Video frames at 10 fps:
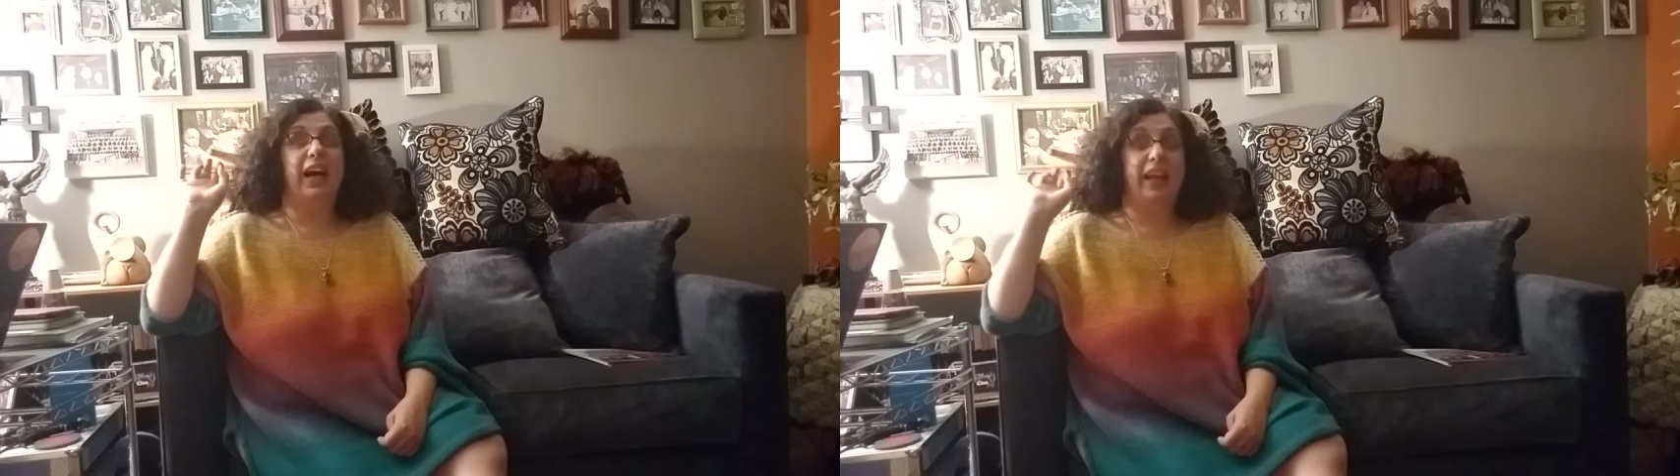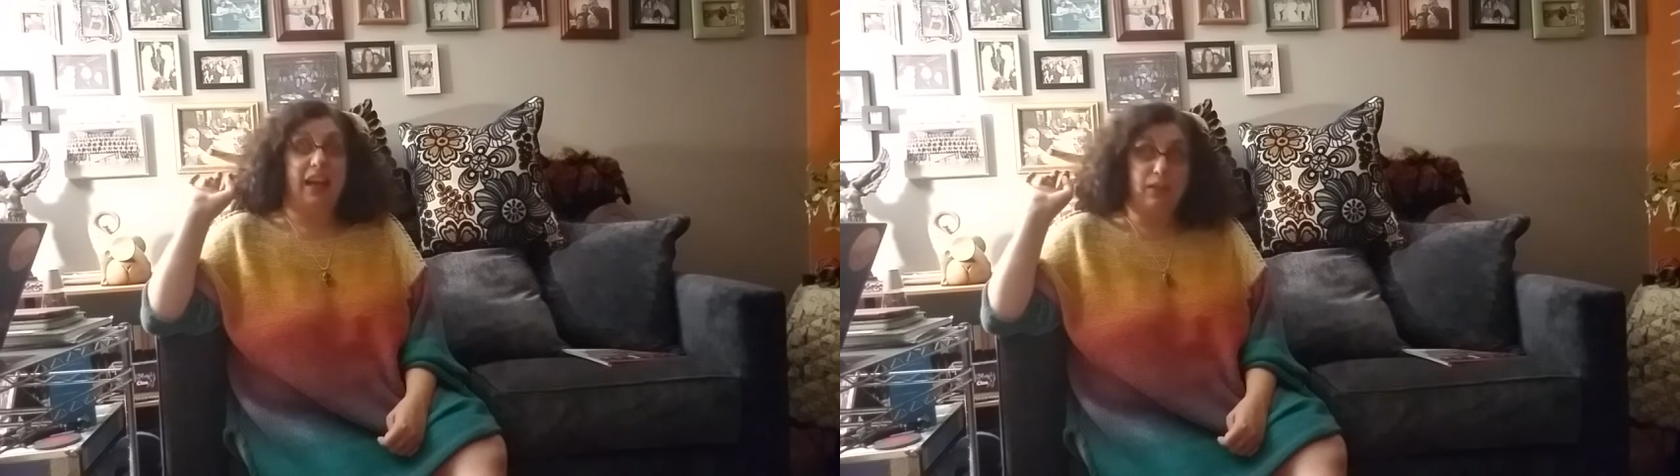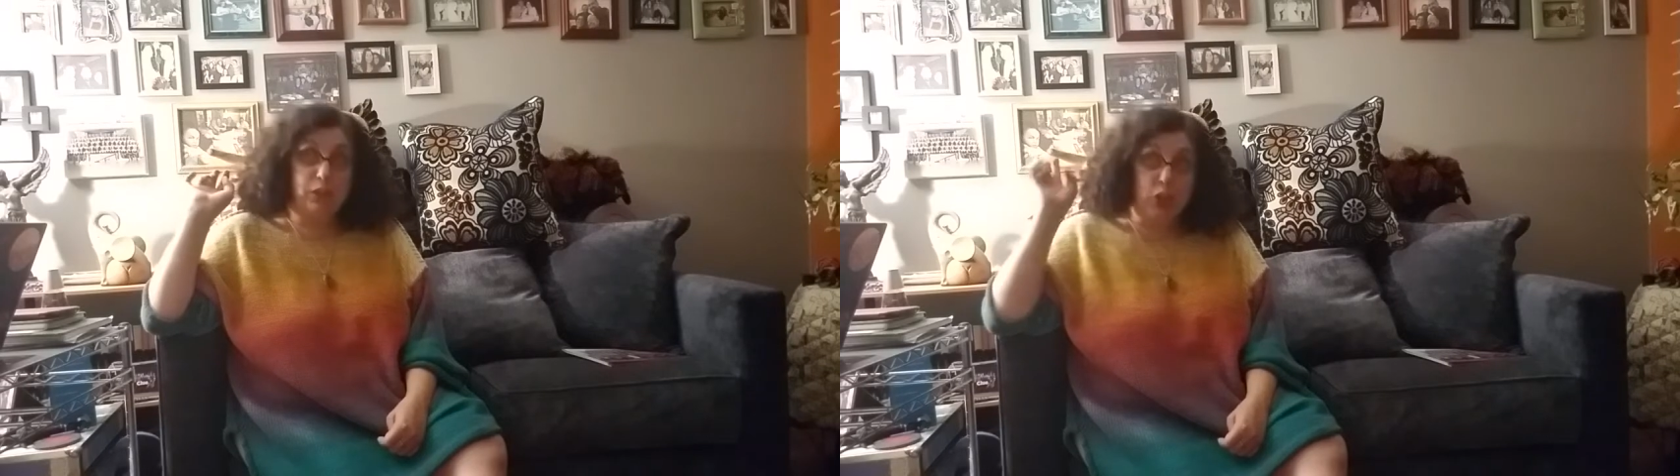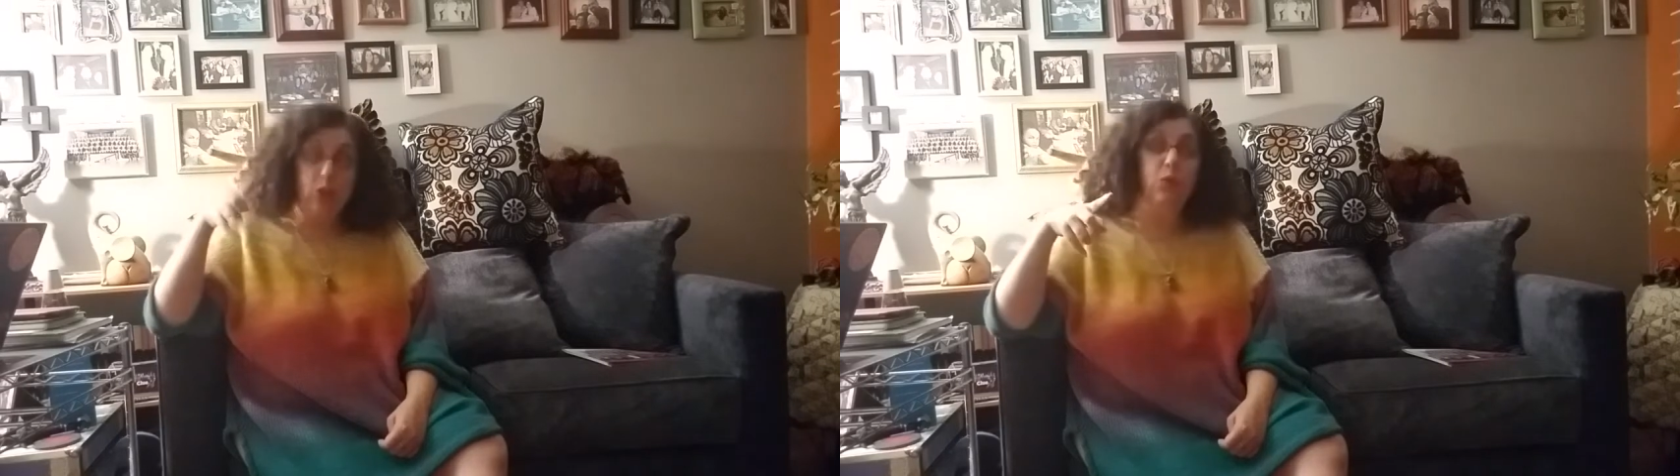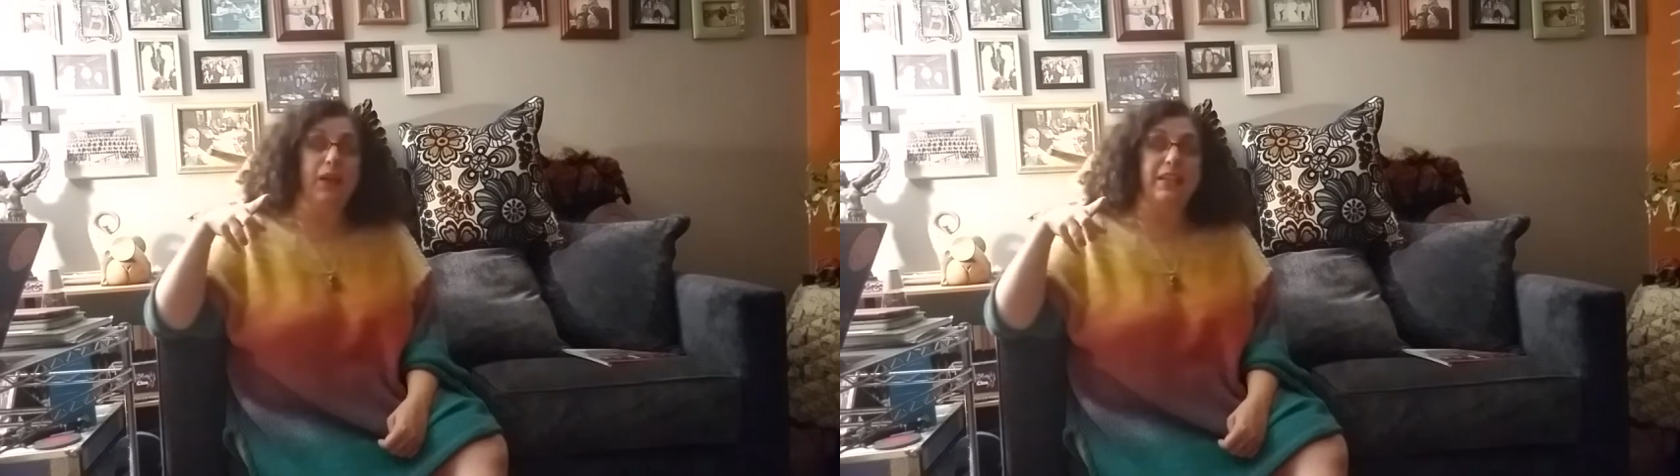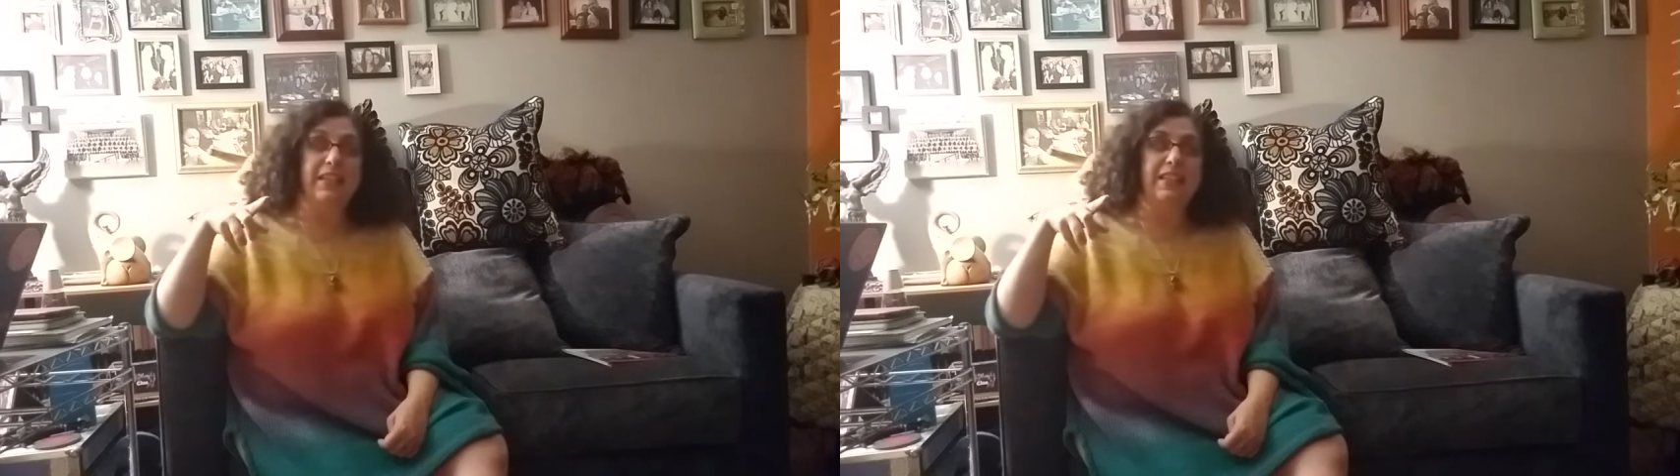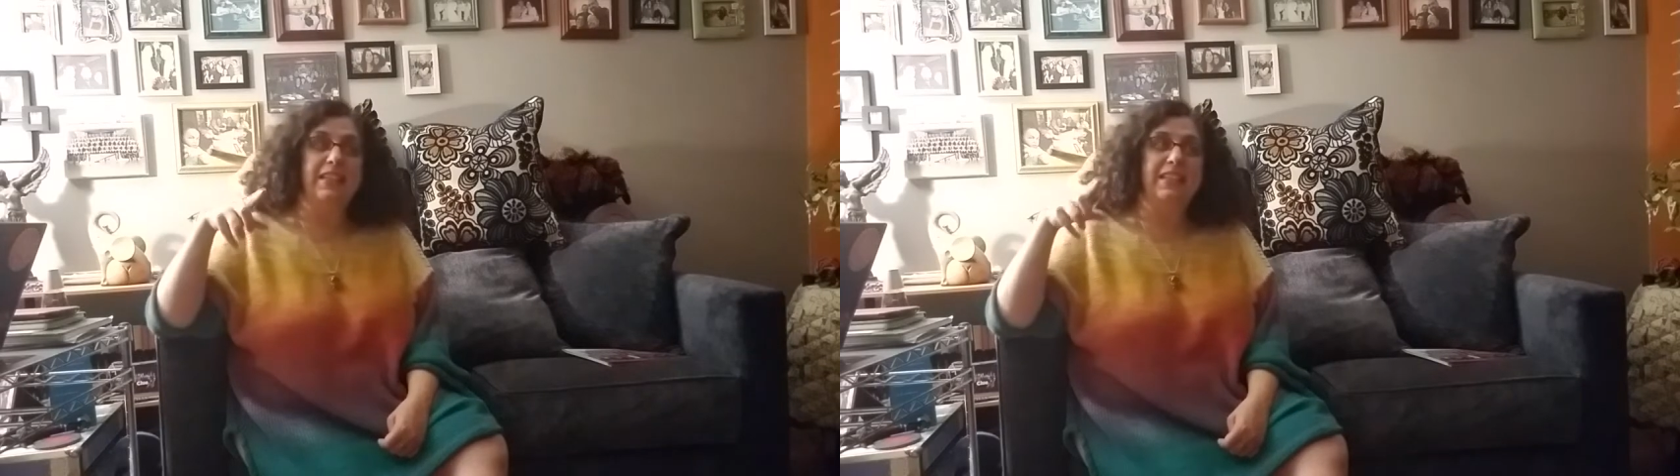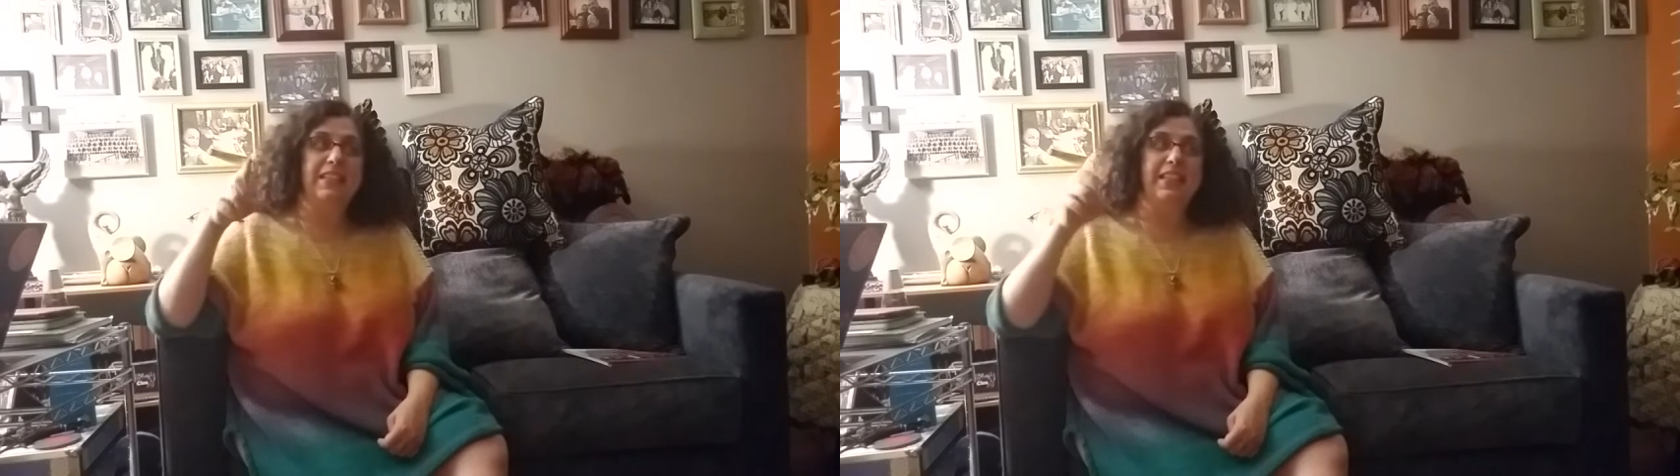have 2 ideas